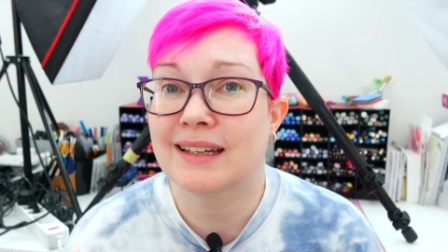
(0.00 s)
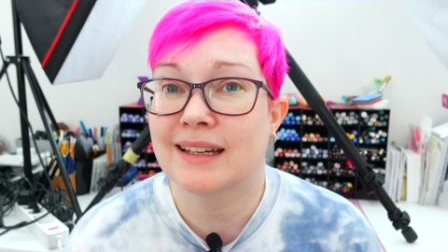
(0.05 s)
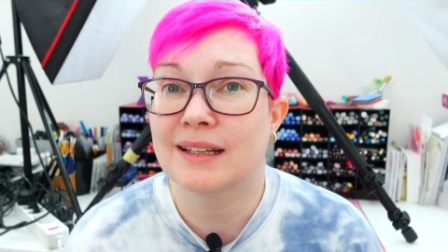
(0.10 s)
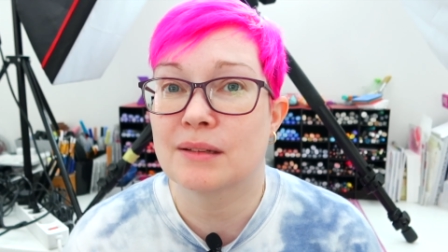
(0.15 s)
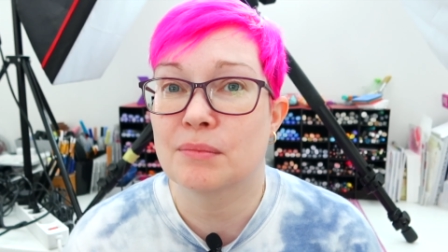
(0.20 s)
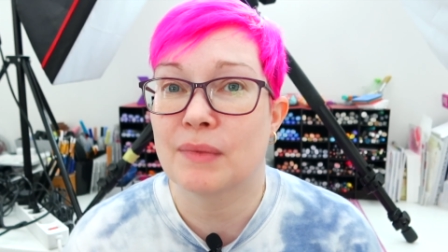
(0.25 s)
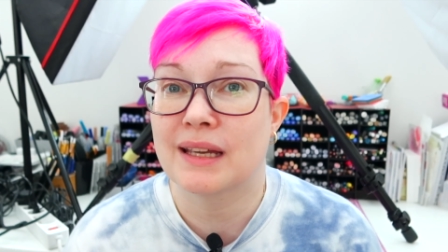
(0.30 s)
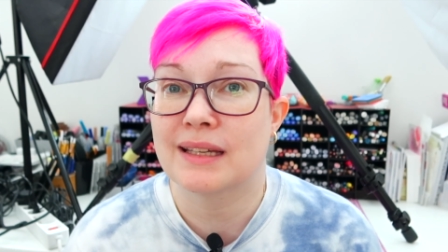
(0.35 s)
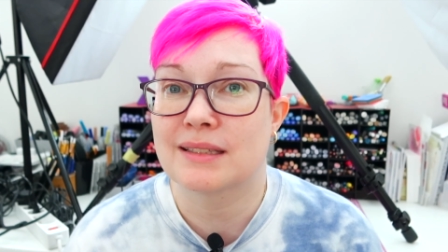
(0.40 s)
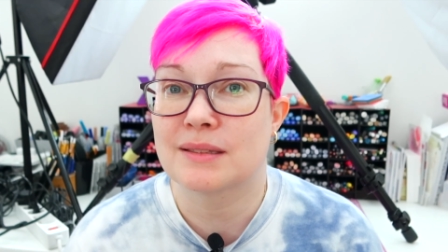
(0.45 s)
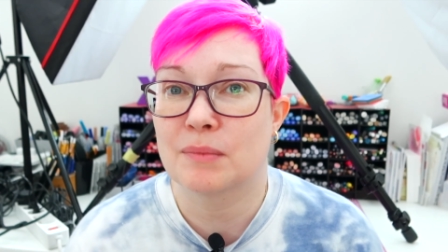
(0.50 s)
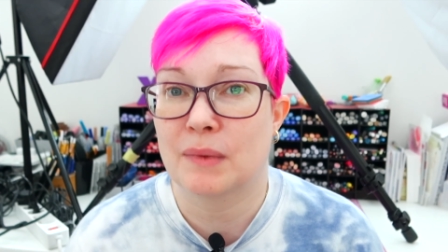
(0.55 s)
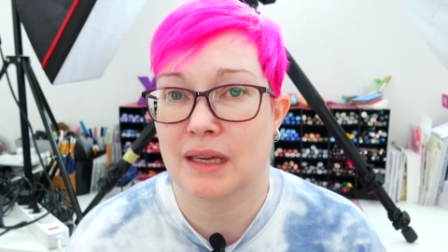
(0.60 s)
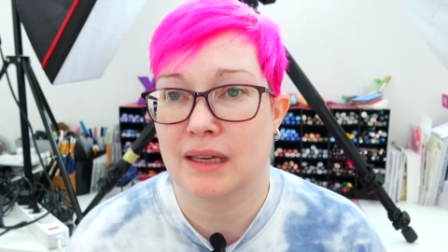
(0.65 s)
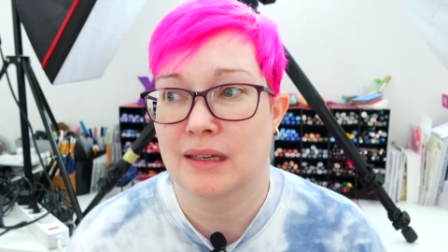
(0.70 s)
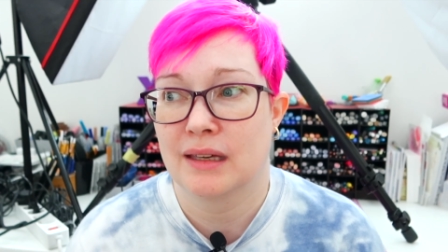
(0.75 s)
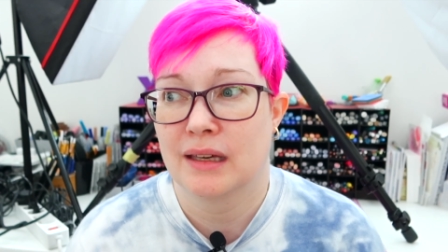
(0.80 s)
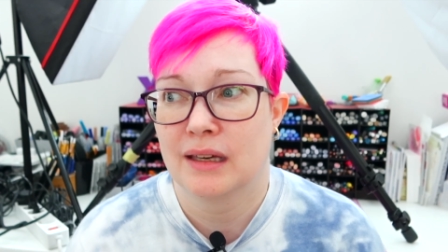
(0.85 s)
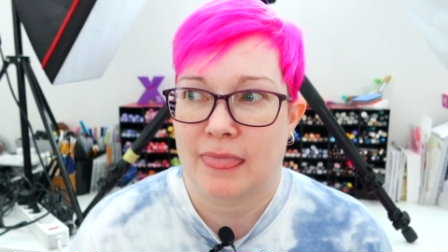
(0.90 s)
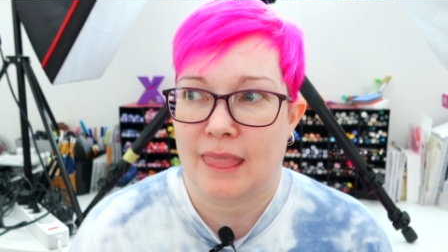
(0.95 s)
It makes
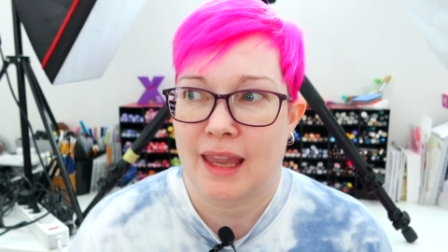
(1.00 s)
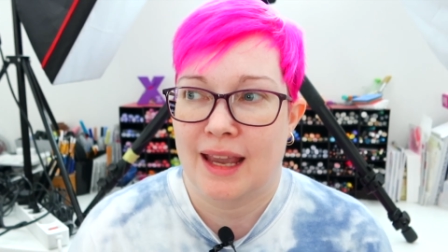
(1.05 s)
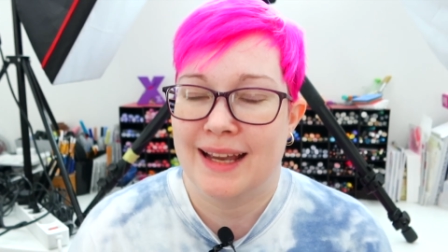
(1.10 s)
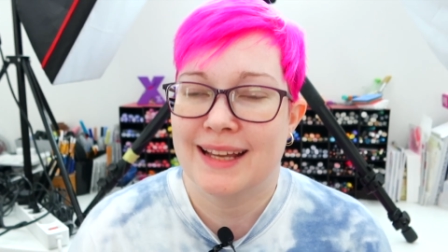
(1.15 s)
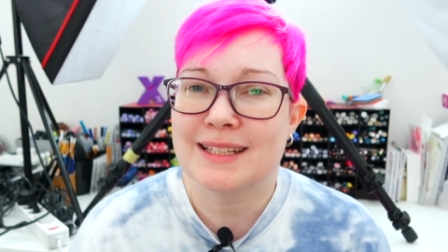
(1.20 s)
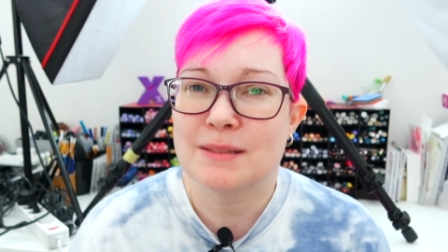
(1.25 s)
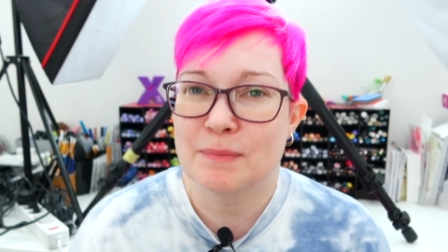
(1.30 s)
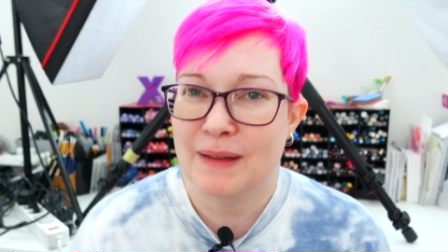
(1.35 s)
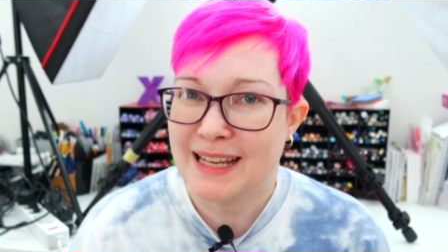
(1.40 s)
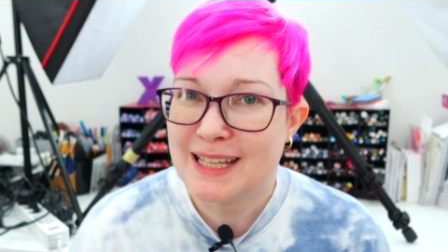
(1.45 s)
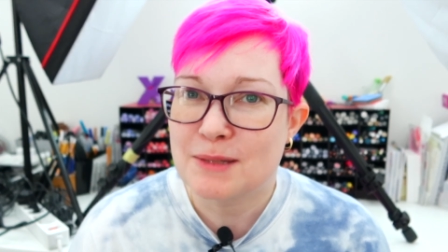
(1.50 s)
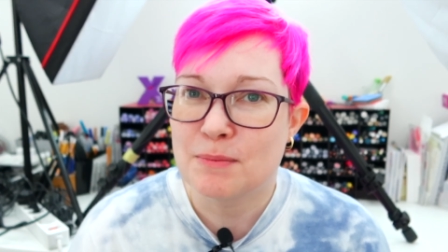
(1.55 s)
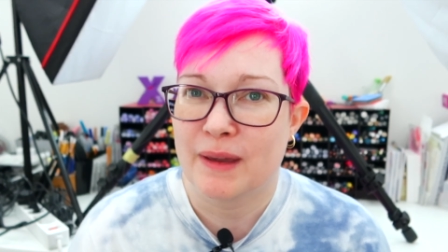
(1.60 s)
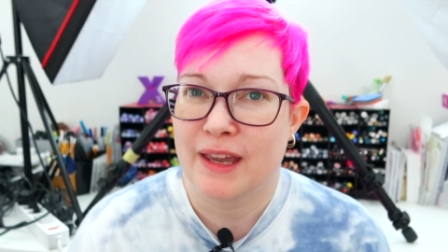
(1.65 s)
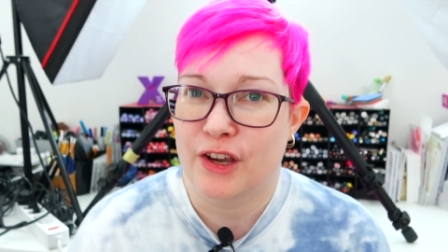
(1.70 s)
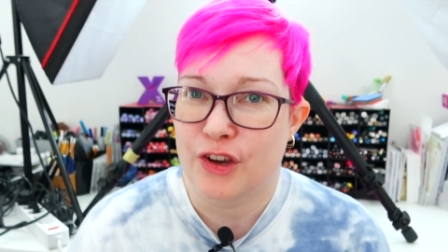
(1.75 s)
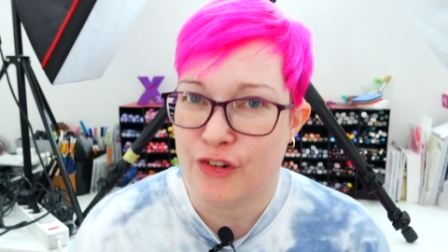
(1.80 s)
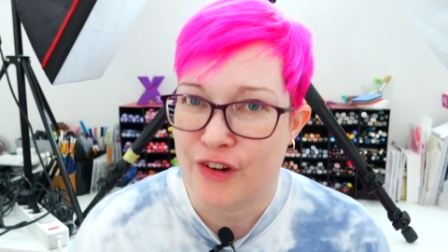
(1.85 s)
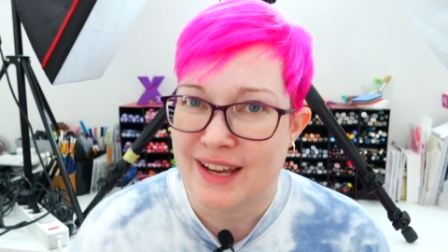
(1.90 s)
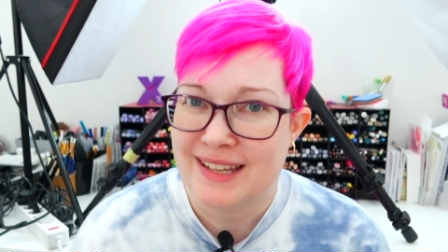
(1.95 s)
me, it makes
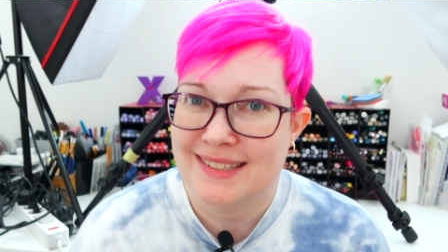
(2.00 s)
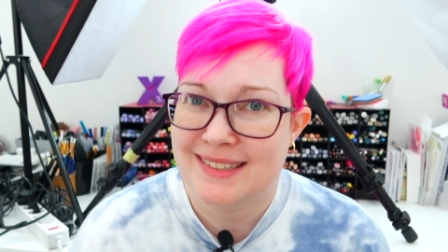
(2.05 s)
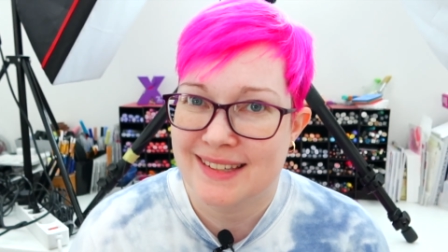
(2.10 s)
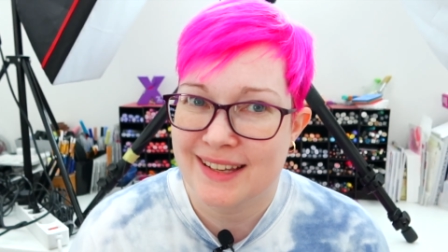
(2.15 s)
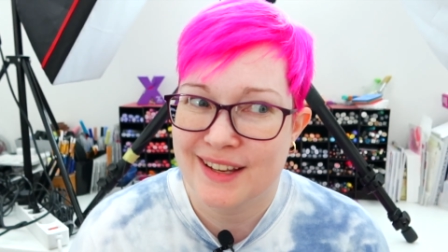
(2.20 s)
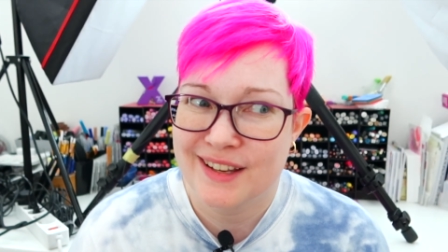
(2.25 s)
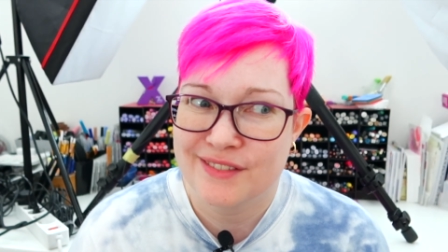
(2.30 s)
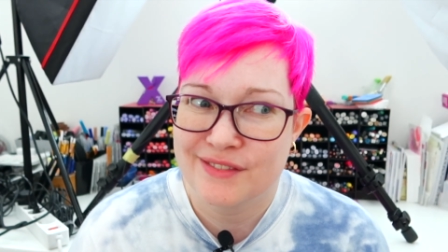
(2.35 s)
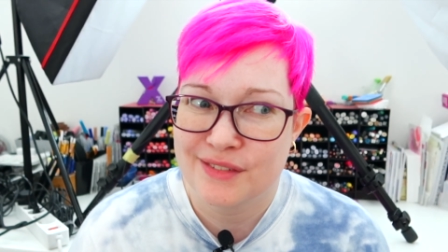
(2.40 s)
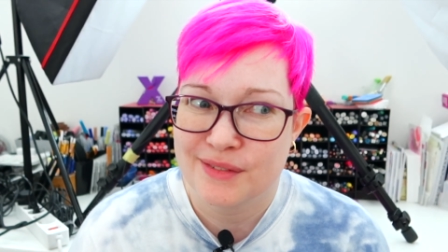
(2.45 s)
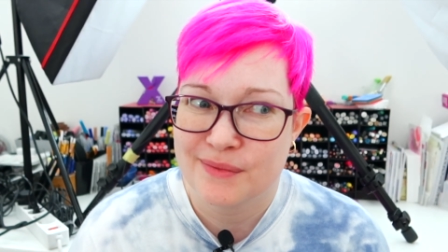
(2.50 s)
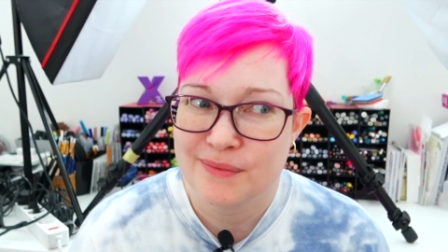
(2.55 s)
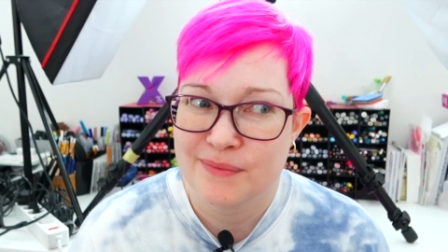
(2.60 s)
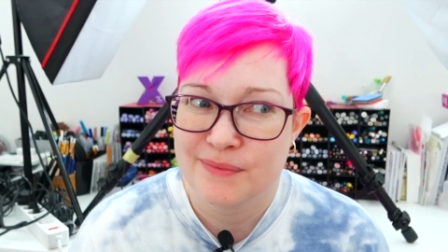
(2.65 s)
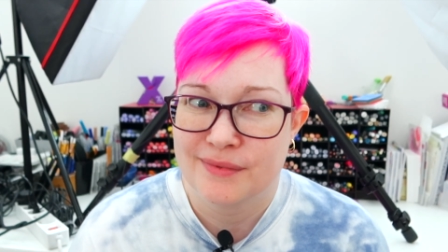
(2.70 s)
me aggressive,